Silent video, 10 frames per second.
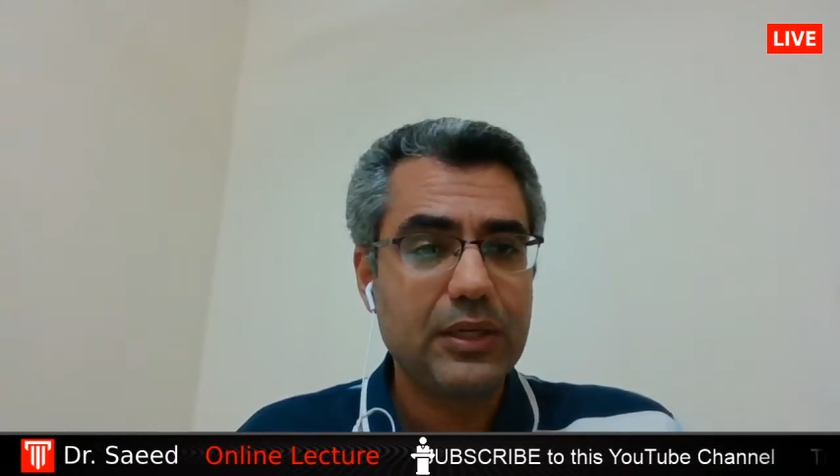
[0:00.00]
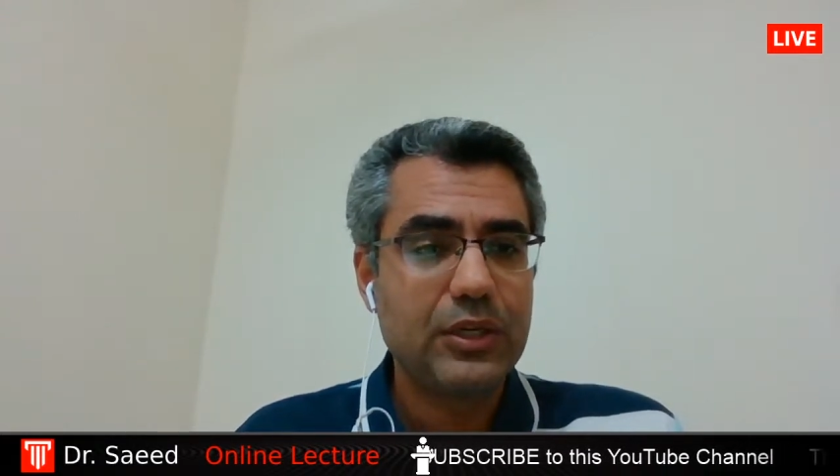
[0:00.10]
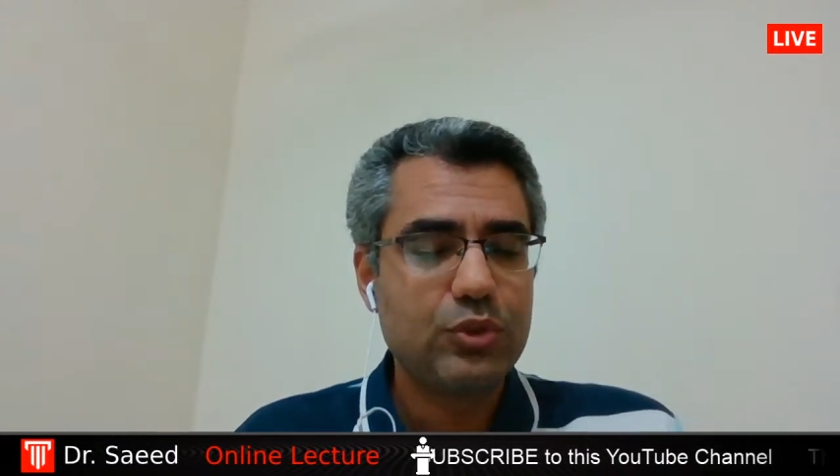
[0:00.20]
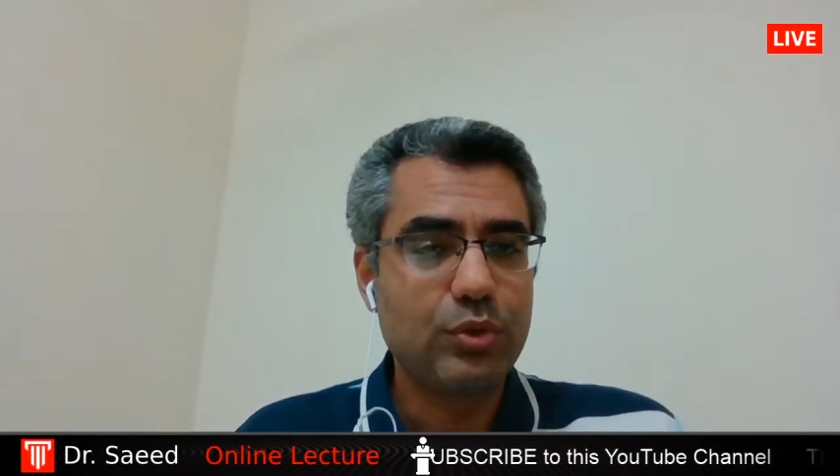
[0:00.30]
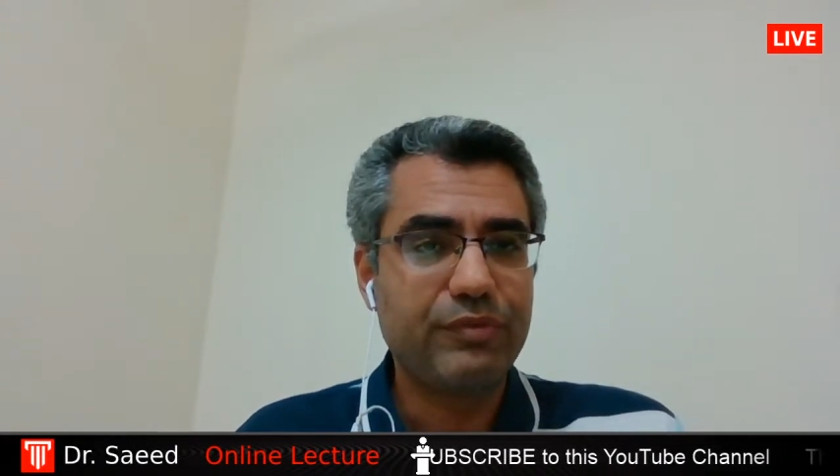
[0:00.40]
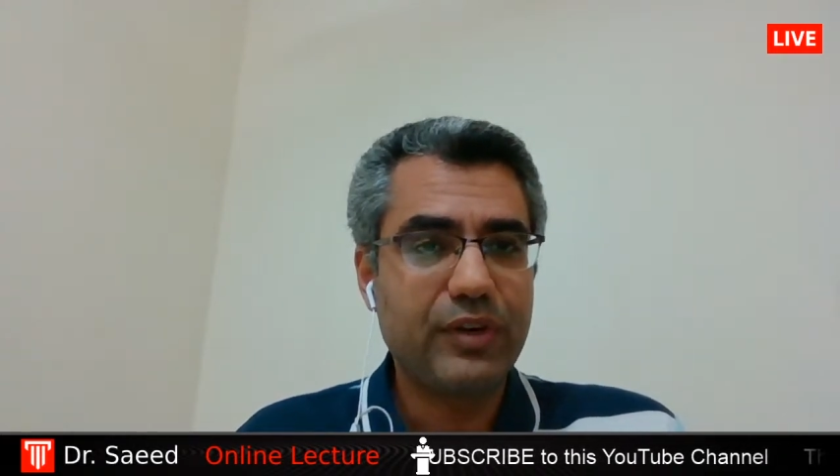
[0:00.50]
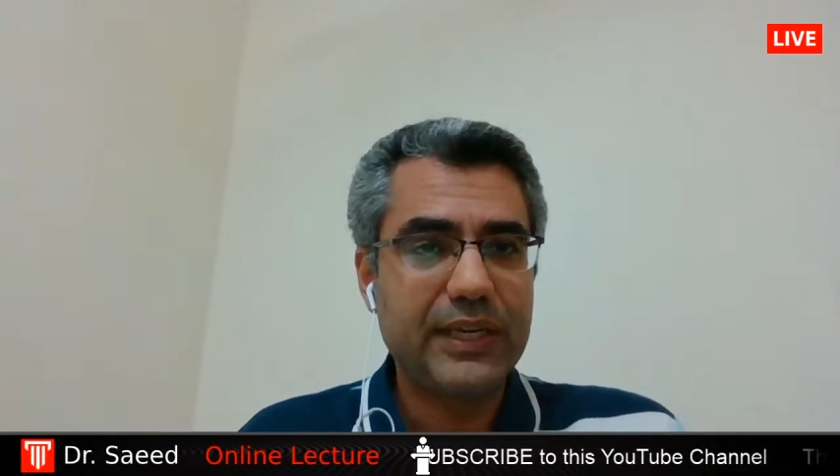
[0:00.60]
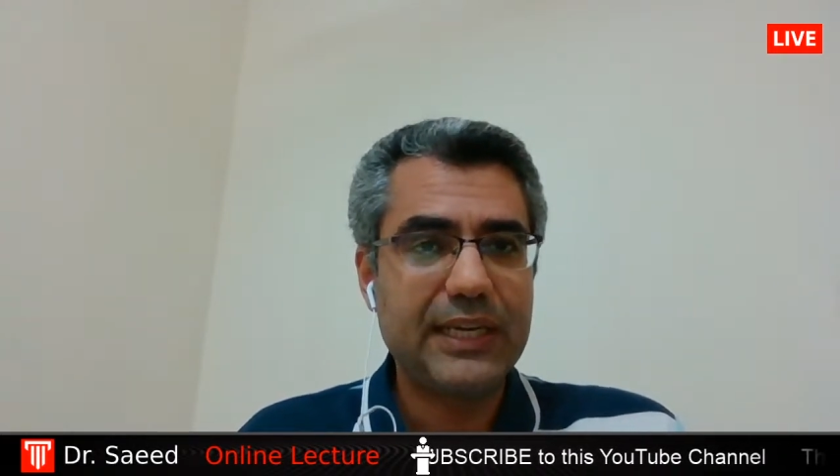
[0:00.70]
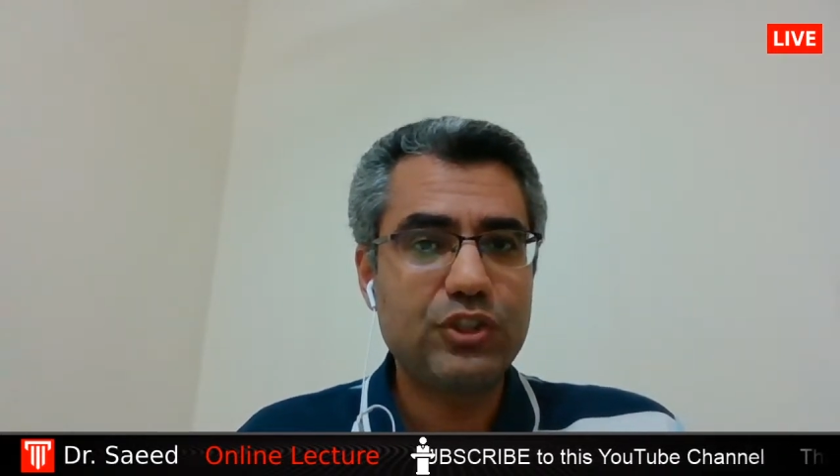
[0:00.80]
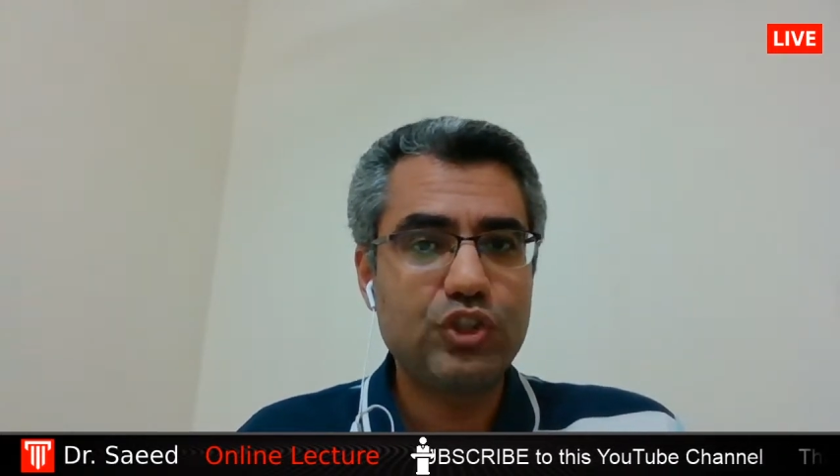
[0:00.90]
So
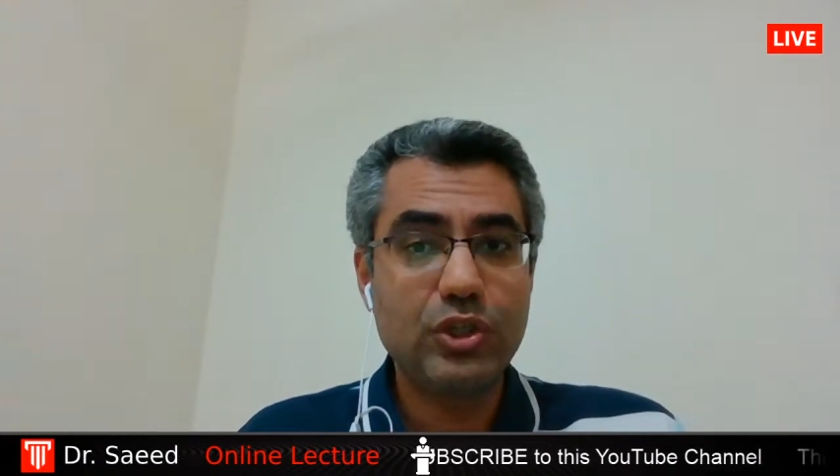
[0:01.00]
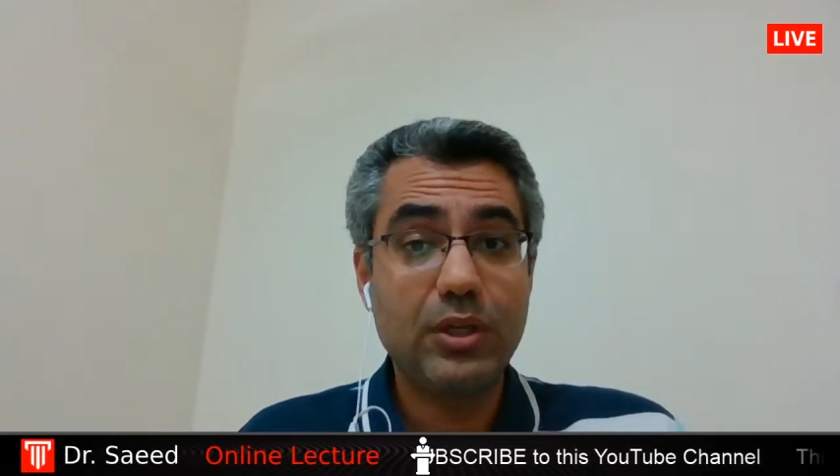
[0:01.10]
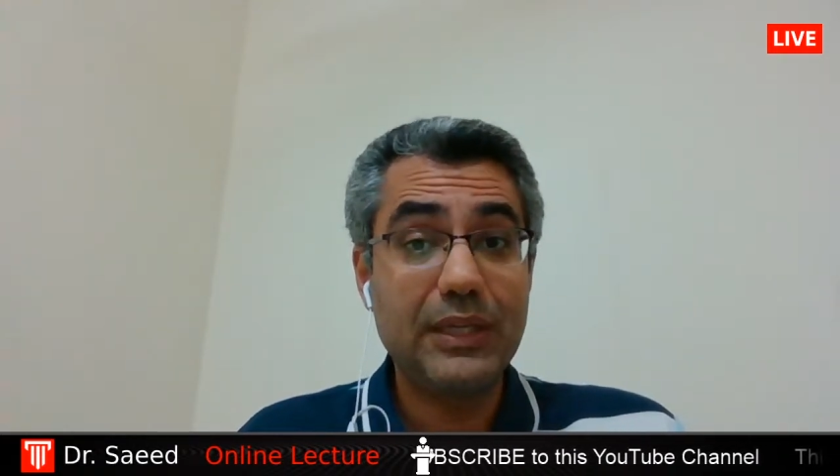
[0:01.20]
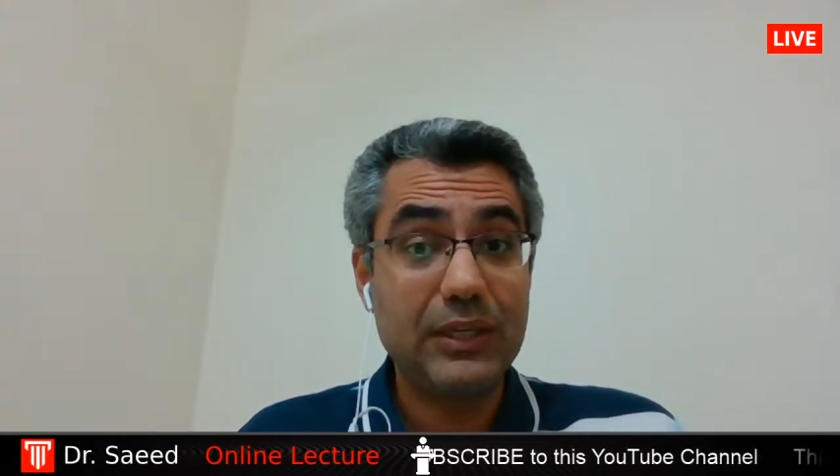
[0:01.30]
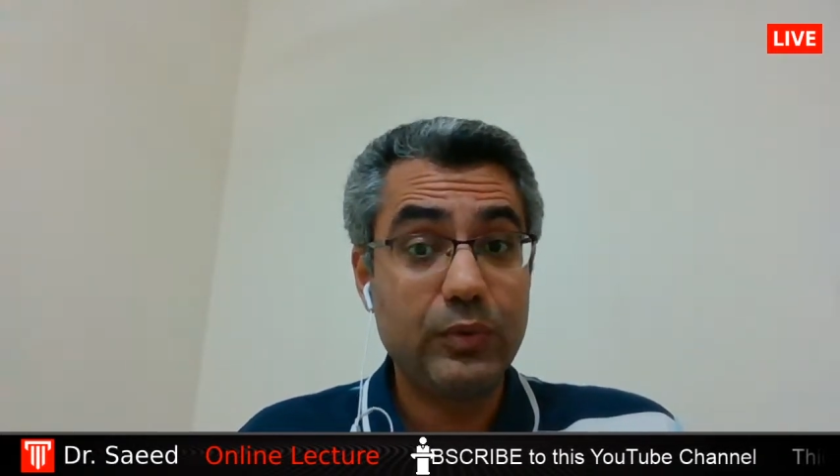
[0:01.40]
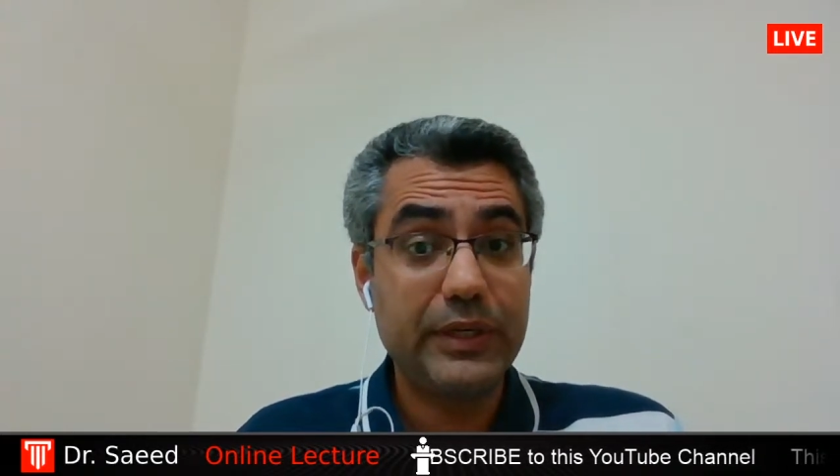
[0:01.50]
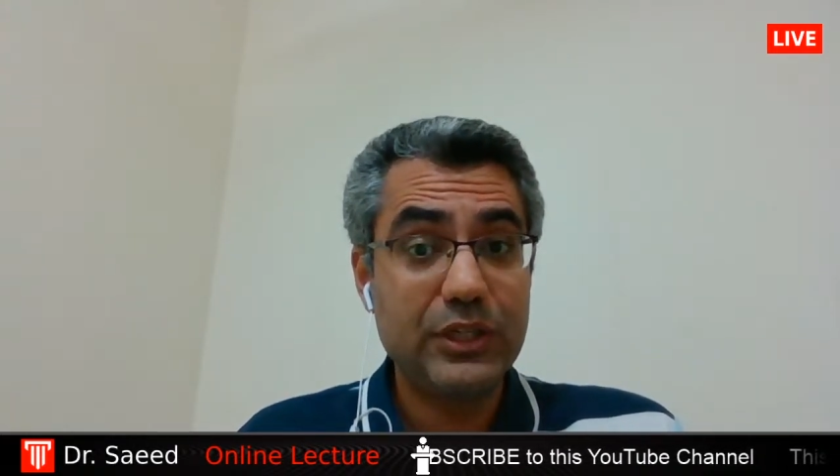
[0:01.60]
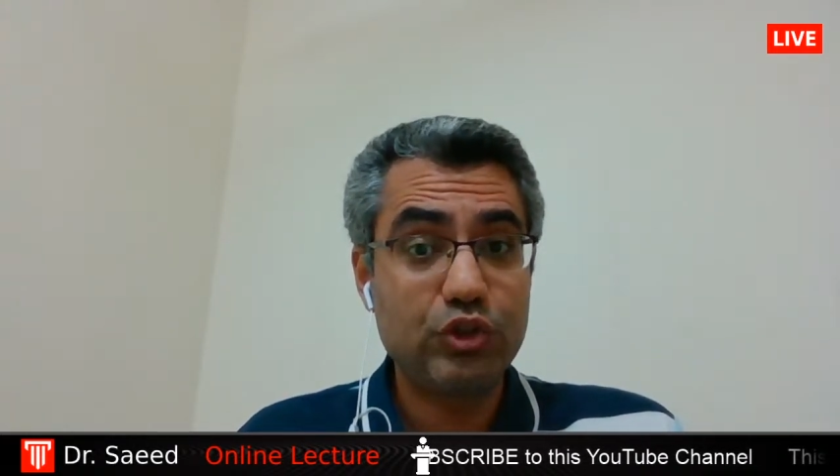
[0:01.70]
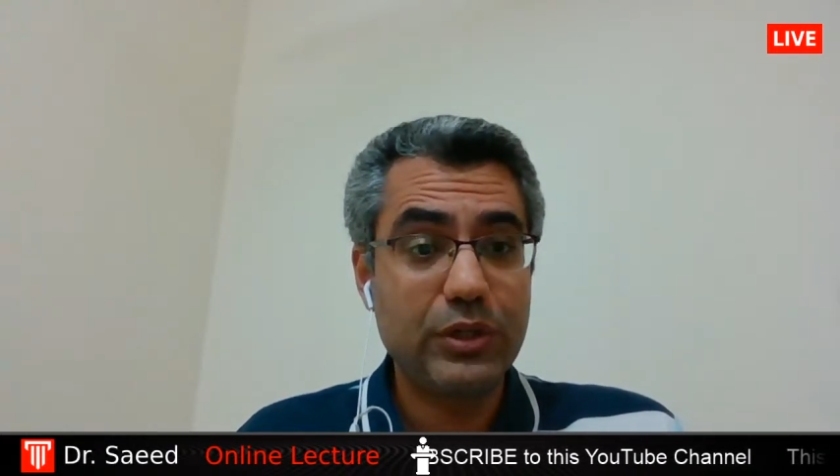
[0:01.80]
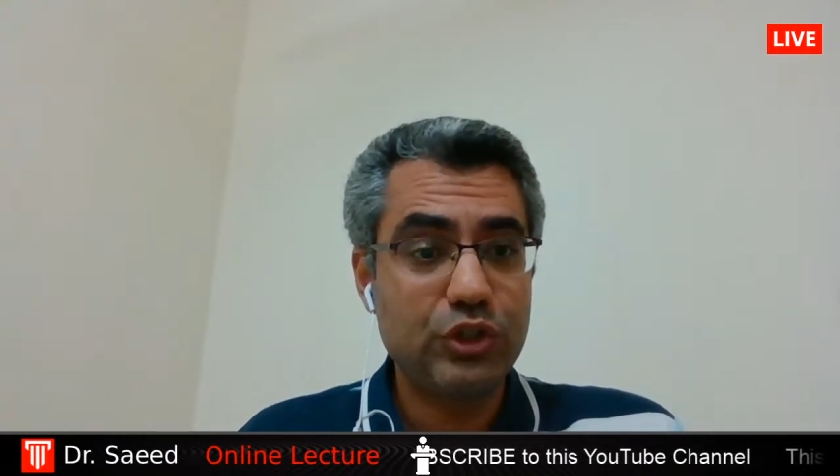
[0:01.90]
financial leverage
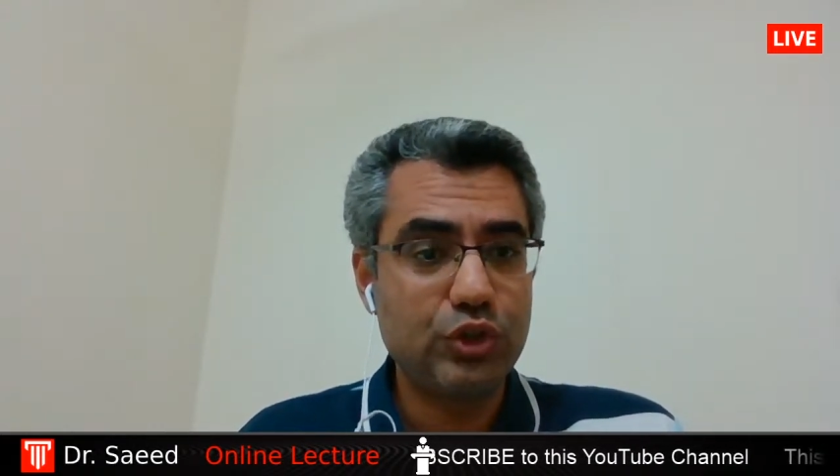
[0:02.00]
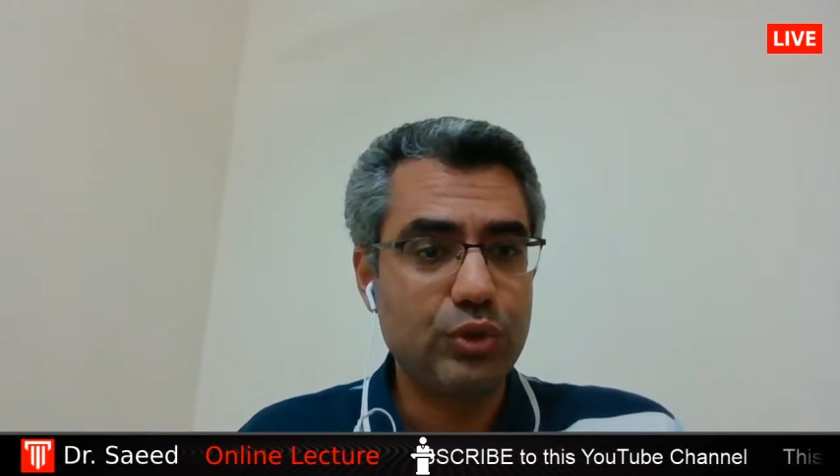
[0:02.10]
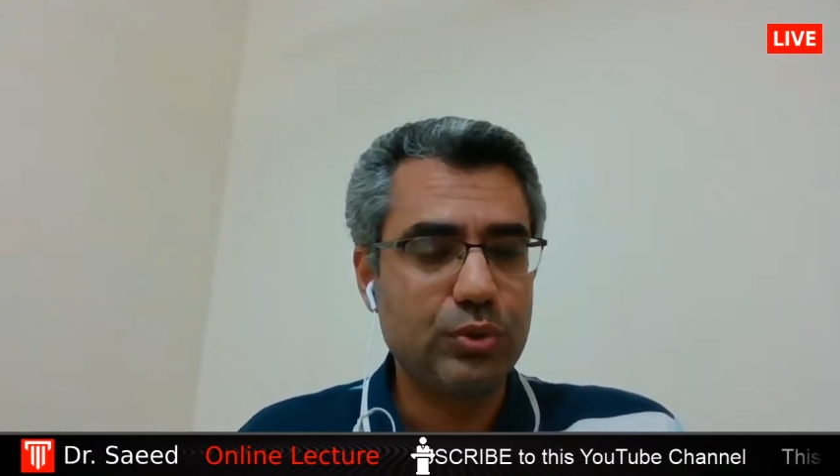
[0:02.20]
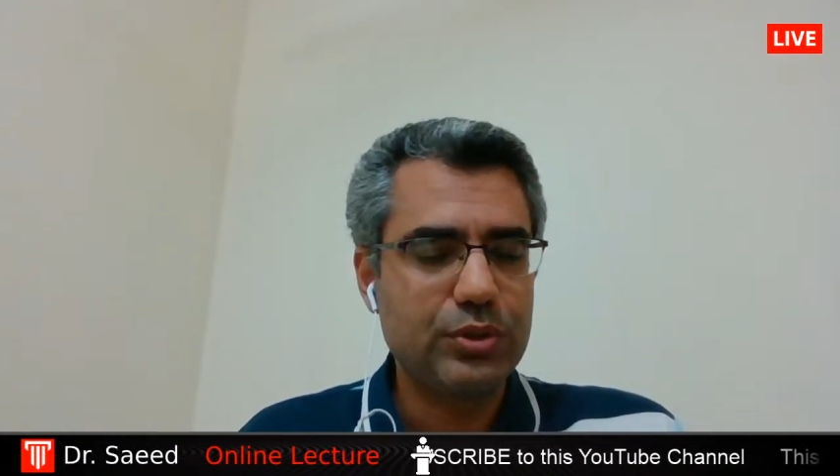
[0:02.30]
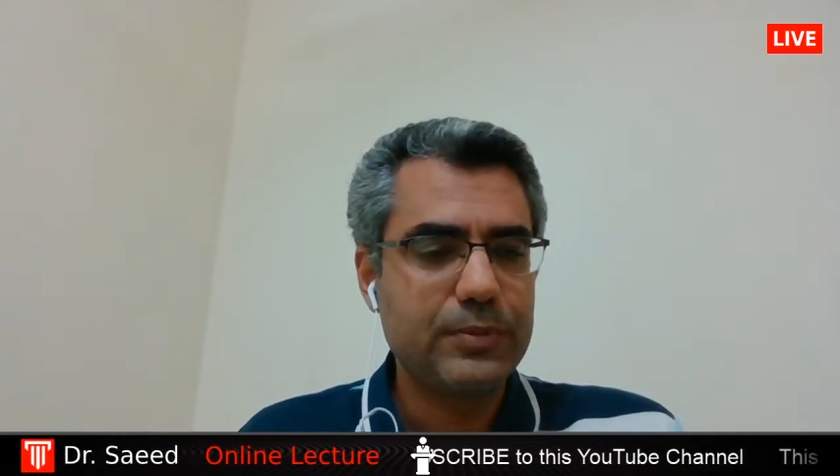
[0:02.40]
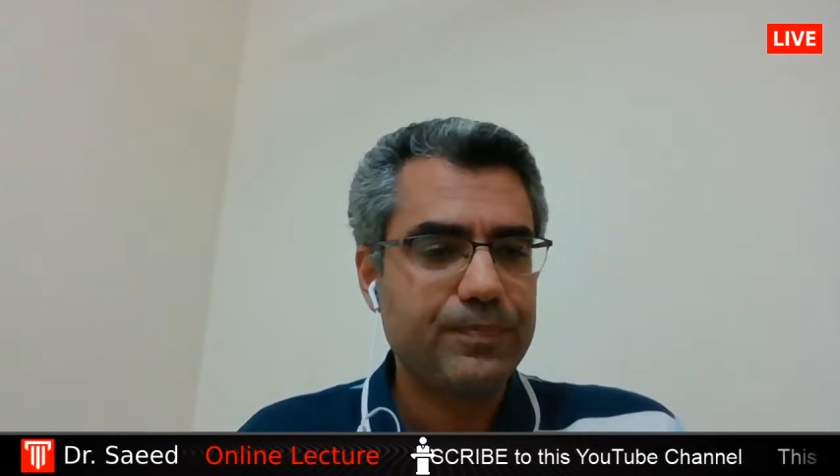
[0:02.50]
ratios.